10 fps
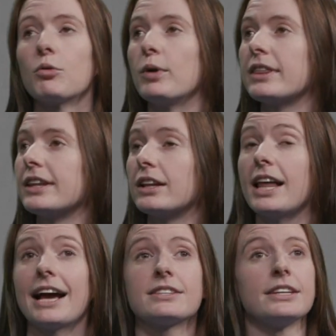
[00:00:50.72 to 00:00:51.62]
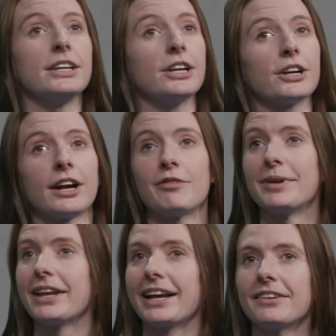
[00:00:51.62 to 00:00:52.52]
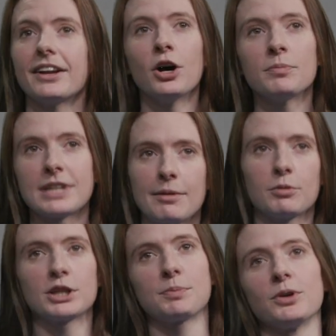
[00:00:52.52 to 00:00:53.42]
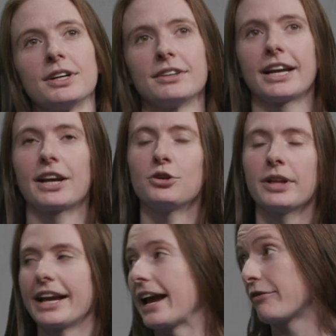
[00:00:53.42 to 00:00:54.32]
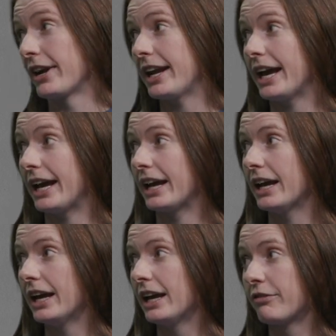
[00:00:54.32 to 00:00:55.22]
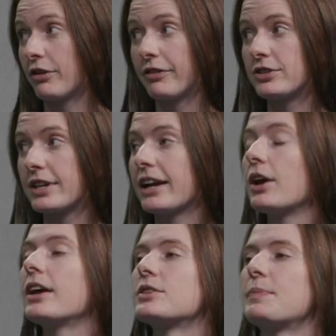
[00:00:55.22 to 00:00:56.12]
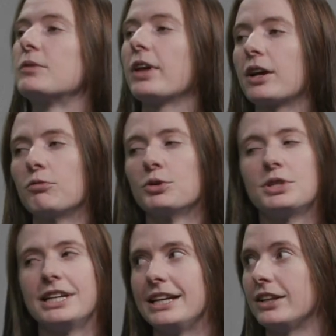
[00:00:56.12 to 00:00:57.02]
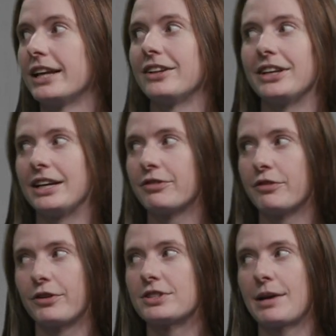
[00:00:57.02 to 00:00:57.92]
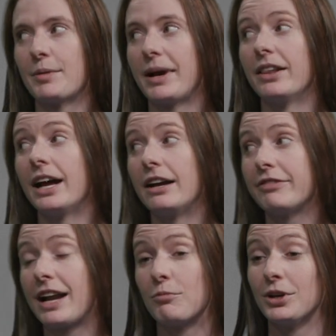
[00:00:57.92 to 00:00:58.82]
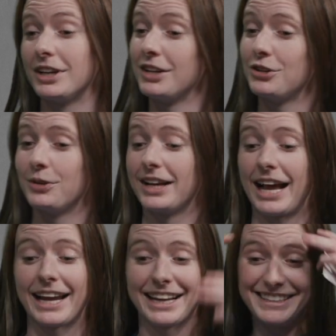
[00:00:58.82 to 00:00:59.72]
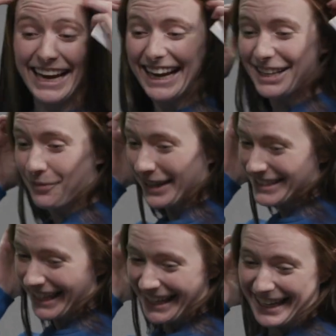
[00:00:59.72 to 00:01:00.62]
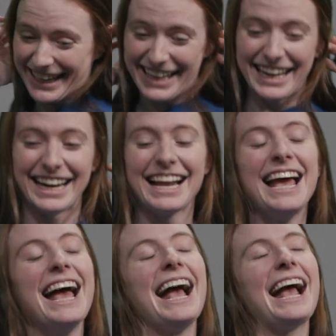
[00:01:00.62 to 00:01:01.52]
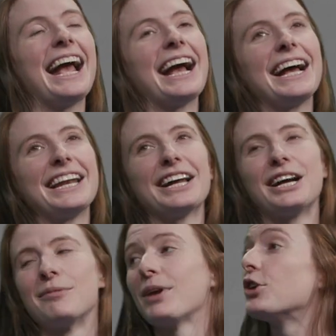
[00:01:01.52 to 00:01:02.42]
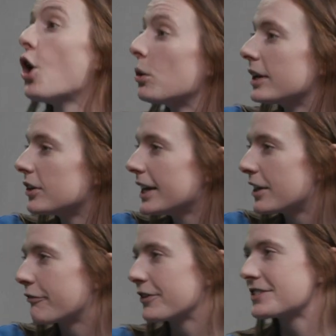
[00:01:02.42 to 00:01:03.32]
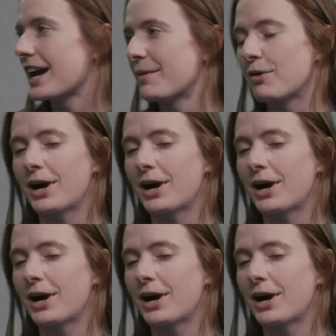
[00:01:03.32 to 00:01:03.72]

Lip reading: Within the last year, I've been like, oh, time to watch porn. Like I do it like every day. For the first, like, it's been like a routine lately for the first time in my life, and I'm really into it. I get excited to watch it. And no, literally, the first time I